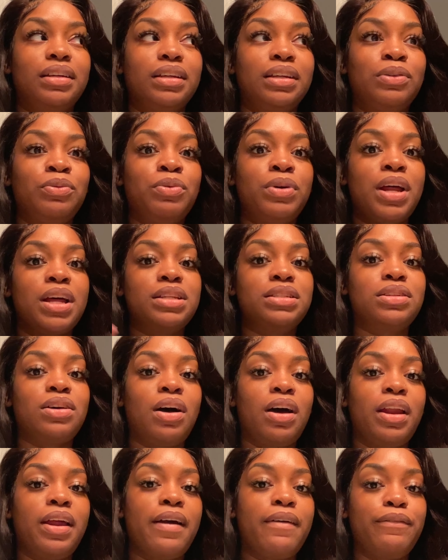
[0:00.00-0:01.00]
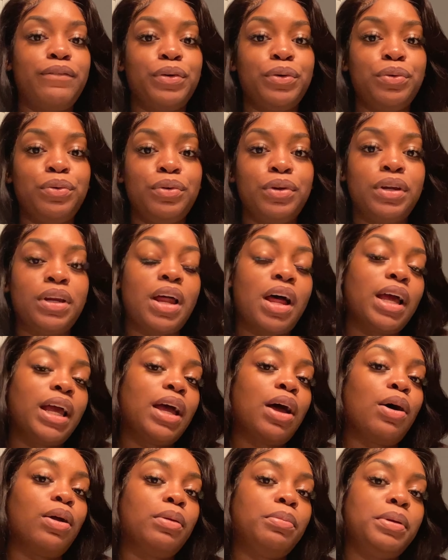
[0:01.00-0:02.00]
when I saw that food and like
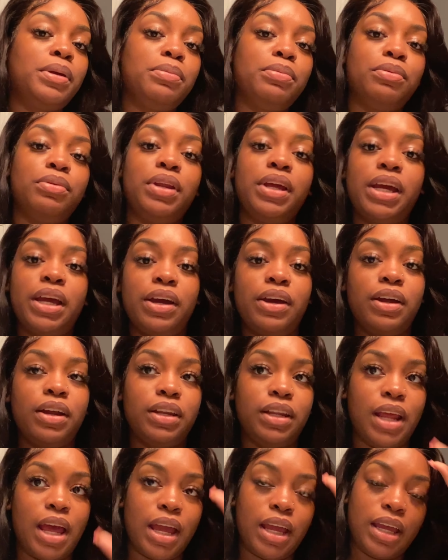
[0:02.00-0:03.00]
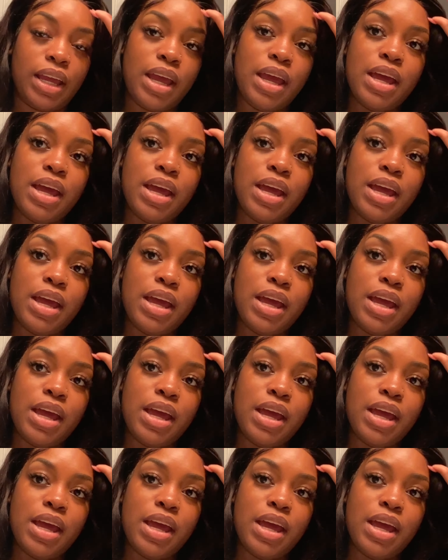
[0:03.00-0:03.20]
all the people there, and like